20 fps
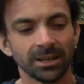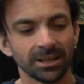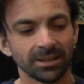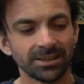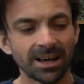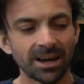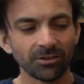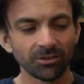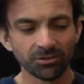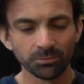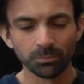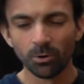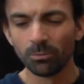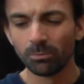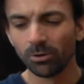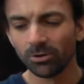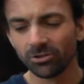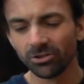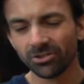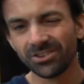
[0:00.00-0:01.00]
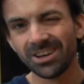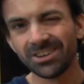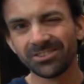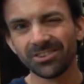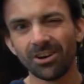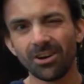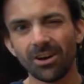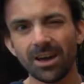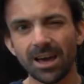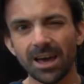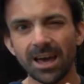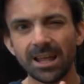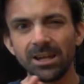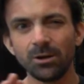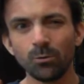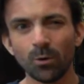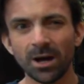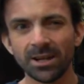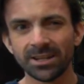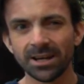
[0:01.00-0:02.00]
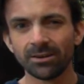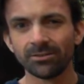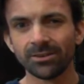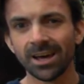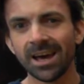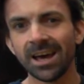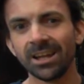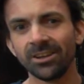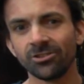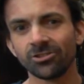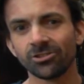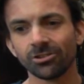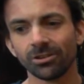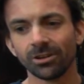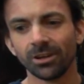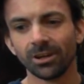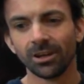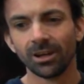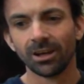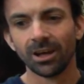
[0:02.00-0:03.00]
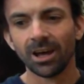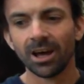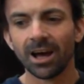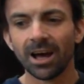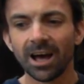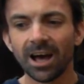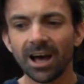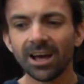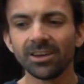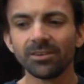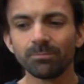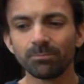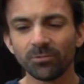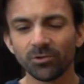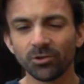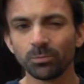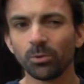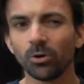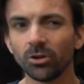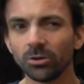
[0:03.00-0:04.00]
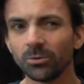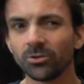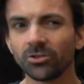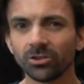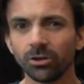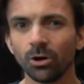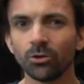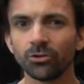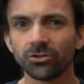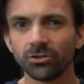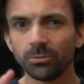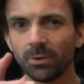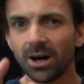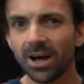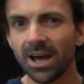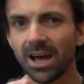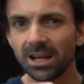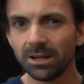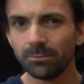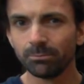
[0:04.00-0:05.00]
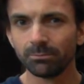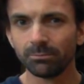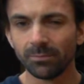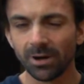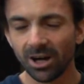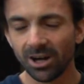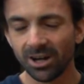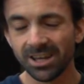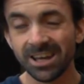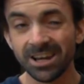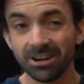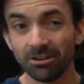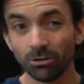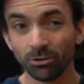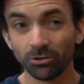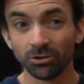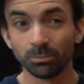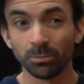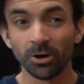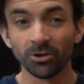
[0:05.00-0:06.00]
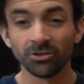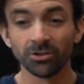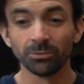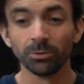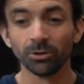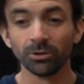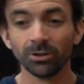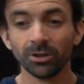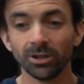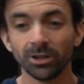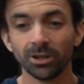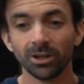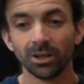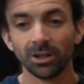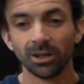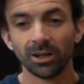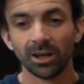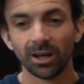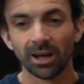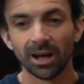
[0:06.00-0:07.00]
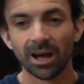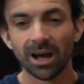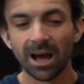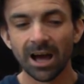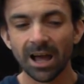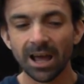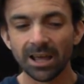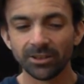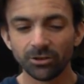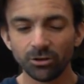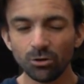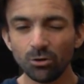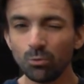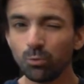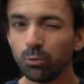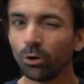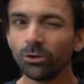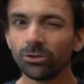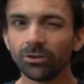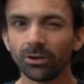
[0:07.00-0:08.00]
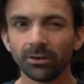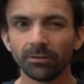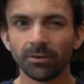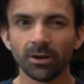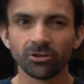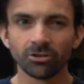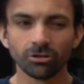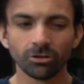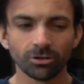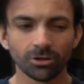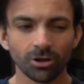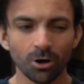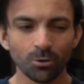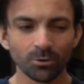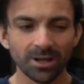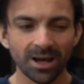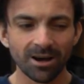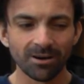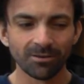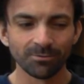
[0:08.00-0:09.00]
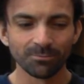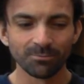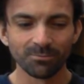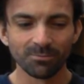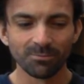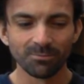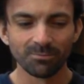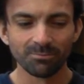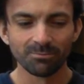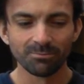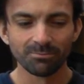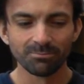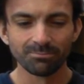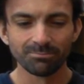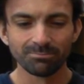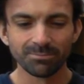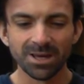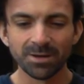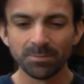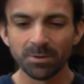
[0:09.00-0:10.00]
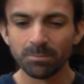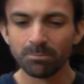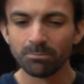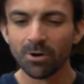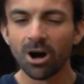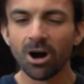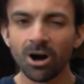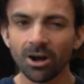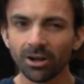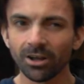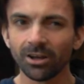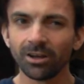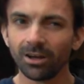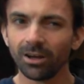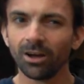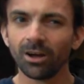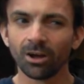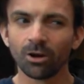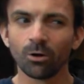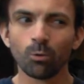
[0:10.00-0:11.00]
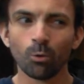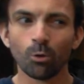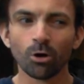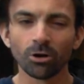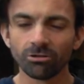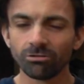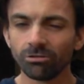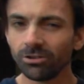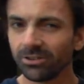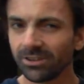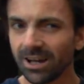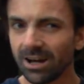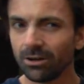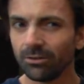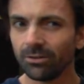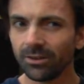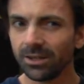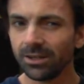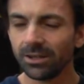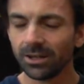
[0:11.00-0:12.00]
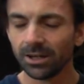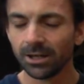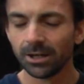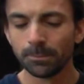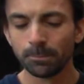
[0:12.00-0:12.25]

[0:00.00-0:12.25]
Now the spawn point just says anywhere down the edge. I spawn them as close to my heroes as possible. I do wonder if I should go down, maybe mark a quadrant down the